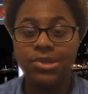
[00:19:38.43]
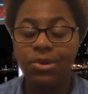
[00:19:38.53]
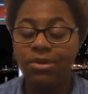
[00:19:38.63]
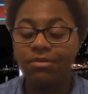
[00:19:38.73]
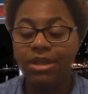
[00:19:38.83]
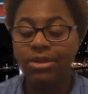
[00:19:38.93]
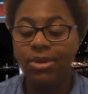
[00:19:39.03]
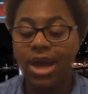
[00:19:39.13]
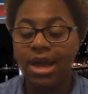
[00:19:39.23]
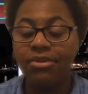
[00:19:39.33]
So hopefully
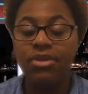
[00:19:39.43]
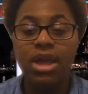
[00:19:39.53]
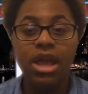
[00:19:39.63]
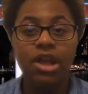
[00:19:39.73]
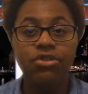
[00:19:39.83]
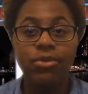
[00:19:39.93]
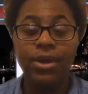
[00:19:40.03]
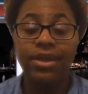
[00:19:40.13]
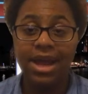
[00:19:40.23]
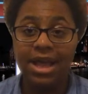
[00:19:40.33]
you guys
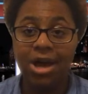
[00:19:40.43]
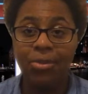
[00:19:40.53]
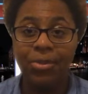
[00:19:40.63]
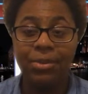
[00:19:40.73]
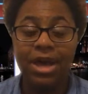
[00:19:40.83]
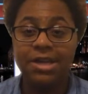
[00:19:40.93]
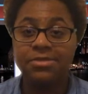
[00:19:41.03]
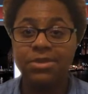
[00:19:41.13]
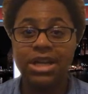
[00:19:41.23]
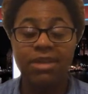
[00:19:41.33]
enjoy that album
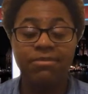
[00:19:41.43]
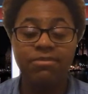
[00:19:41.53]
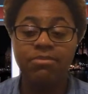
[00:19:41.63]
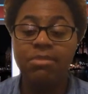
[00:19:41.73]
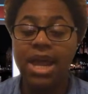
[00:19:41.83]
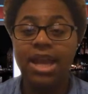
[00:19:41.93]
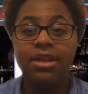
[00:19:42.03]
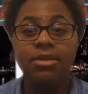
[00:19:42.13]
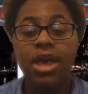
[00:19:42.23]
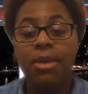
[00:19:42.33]
as what I
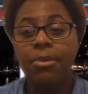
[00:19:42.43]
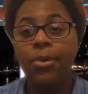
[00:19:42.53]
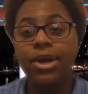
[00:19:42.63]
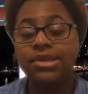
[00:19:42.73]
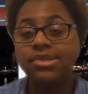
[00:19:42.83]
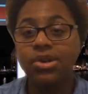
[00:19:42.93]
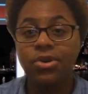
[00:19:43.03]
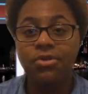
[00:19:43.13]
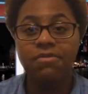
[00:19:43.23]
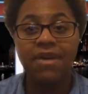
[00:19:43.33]
made in Poetic
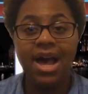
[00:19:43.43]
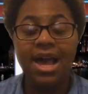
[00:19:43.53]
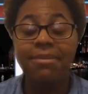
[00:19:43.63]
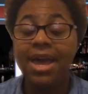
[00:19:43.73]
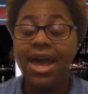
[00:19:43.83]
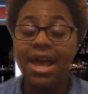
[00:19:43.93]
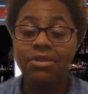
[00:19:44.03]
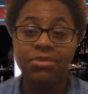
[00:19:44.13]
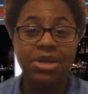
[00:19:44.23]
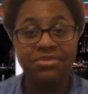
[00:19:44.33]
Soul, Vibe,
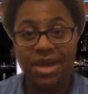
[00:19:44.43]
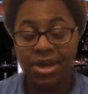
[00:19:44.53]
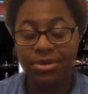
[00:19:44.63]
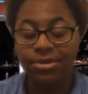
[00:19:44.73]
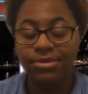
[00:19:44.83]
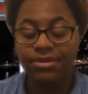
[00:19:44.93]
and Red Value.